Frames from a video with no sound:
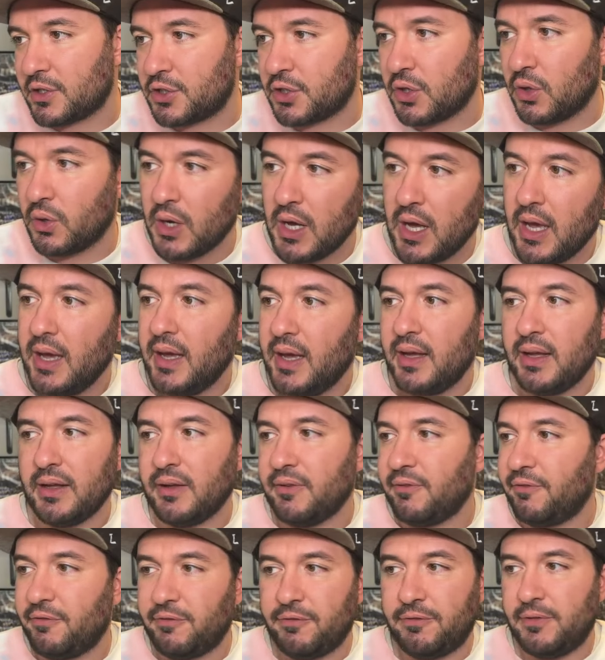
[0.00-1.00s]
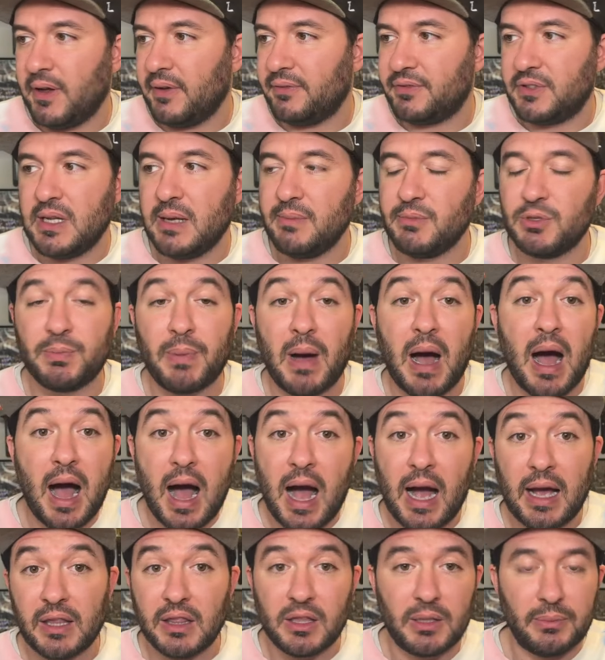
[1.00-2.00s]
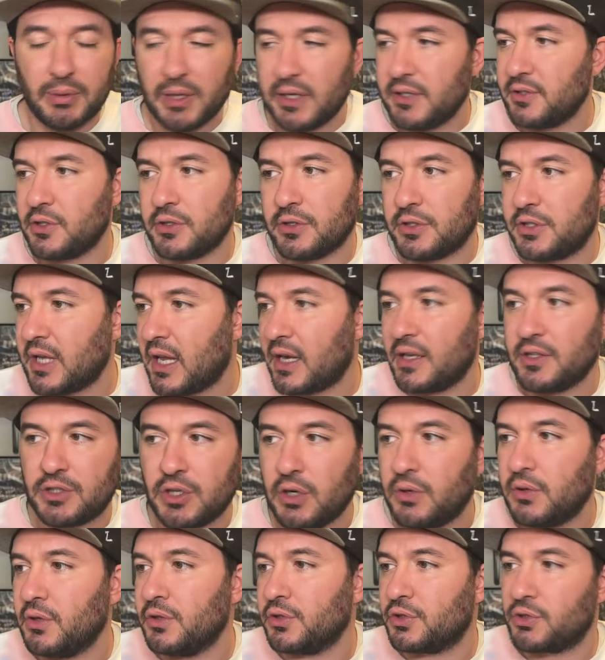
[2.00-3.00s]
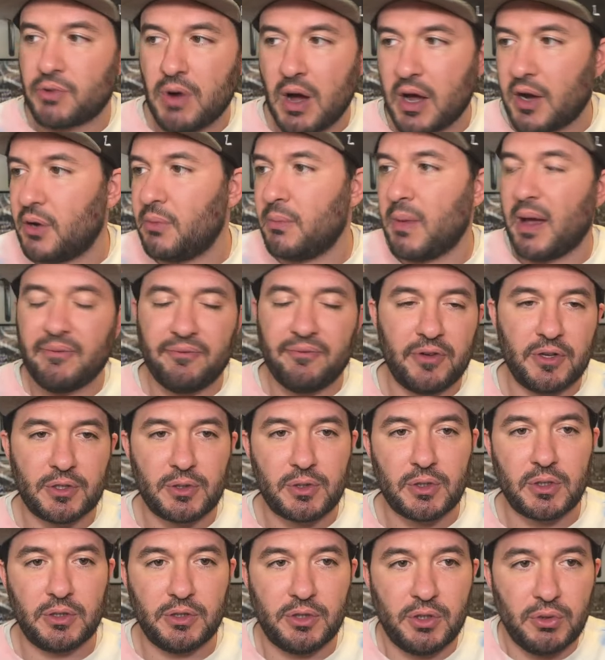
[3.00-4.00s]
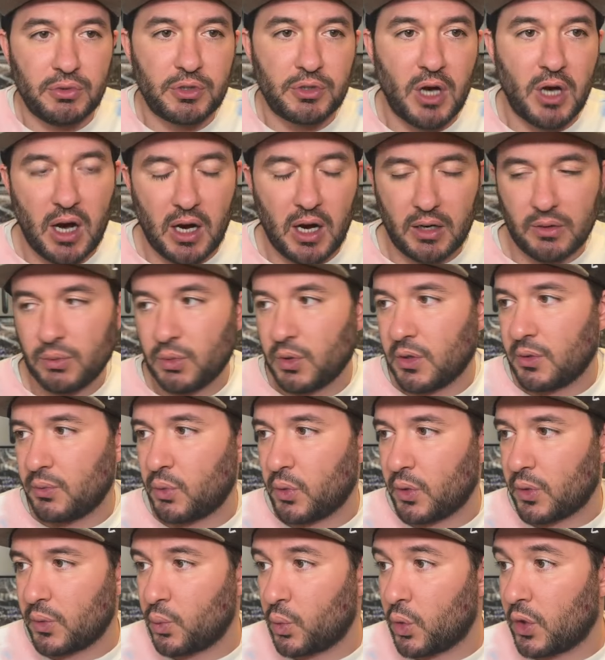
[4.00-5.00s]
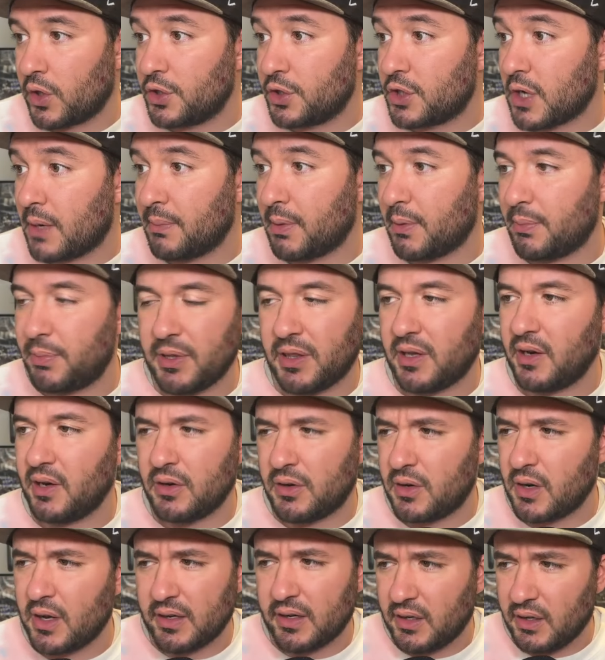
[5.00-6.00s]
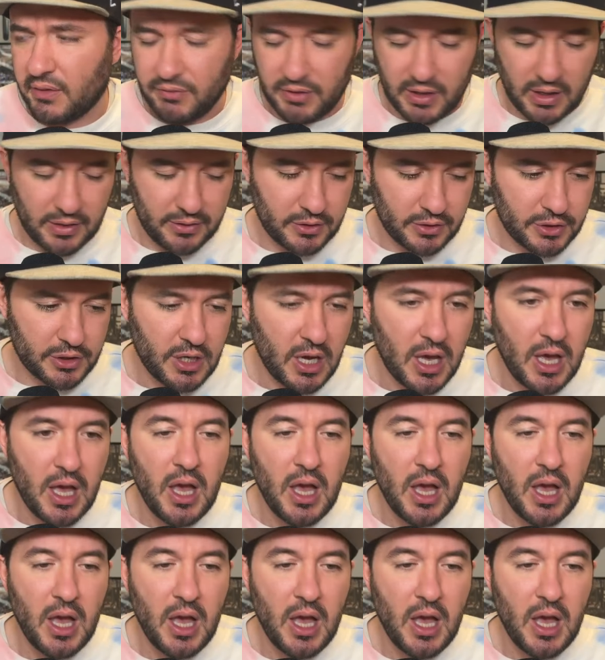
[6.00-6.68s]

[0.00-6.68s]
So if teams behind the Blazers, San Antonio, Toronto, Memphis, Utah, were to jump up in there, or any of the others,